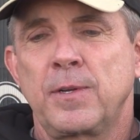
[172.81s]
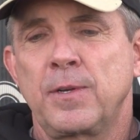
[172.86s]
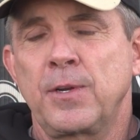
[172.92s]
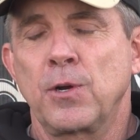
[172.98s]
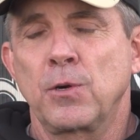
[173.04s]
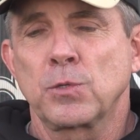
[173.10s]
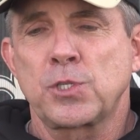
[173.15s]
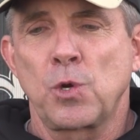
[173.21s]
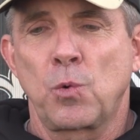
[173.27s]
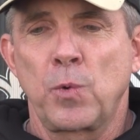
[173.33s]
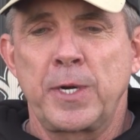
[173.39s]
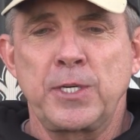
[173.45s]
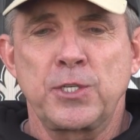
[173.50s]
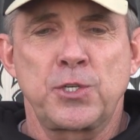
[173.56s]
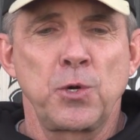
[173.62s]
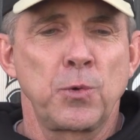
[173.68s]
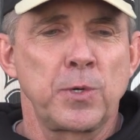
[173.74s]
You know, so when
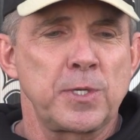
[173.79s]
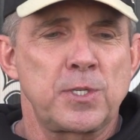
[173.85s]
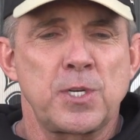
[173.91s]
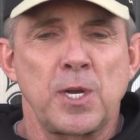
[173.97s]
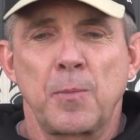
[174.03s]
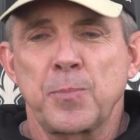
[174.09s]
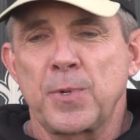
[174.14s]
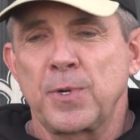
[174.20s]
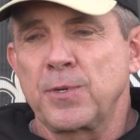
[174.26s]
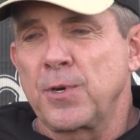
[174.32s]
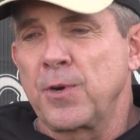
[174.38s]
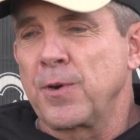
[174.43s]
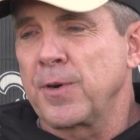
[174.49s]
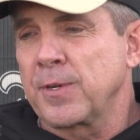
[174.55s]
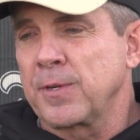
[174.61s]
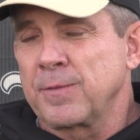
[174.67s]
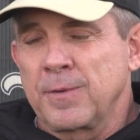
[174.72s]
he's doing something
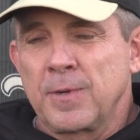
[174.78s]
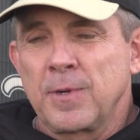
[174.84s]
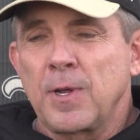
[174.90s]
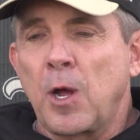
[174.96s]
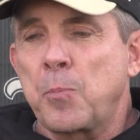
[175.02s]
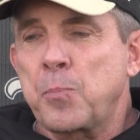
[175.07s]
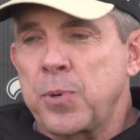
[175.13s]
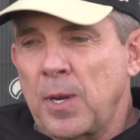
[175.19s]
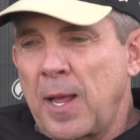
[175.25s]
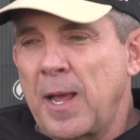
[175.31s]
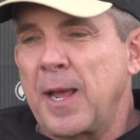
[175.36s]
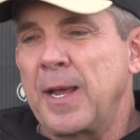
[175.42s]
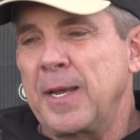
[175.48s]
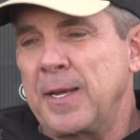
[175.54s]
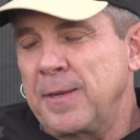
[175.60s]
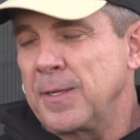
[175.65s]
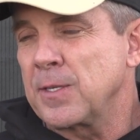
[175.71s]
during a
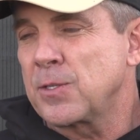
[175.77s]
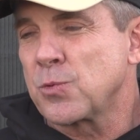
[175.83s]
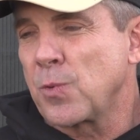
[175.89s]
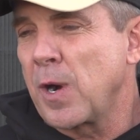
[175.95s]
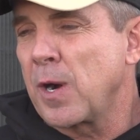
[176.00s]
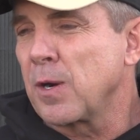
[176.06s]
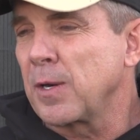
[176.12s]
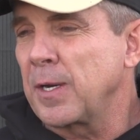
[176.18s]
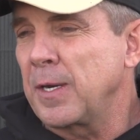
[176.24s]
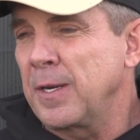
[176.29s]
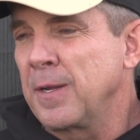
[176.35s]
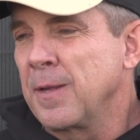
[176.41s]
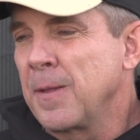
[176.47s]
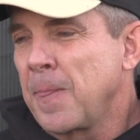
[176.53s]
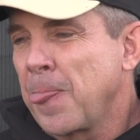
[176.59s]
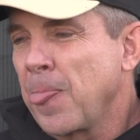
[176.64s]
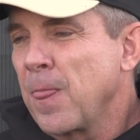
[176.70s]
play, it's rarely
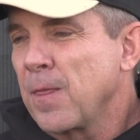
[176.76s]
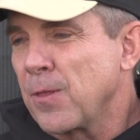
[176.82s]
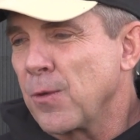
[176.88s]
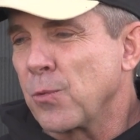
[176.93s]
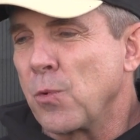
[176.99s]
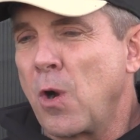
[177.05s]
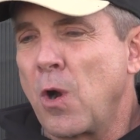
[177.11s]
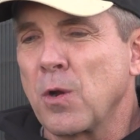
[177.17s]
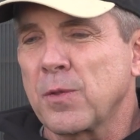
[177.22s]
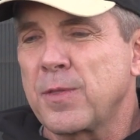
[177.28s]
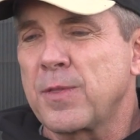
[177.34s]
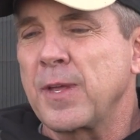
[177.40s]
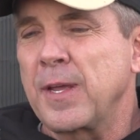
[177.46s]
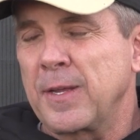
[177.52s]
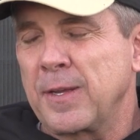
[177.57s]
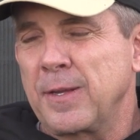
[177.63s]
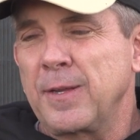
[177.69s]
the wrong
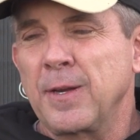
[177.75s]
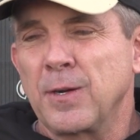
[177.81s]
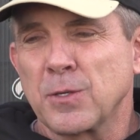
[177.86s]
thing.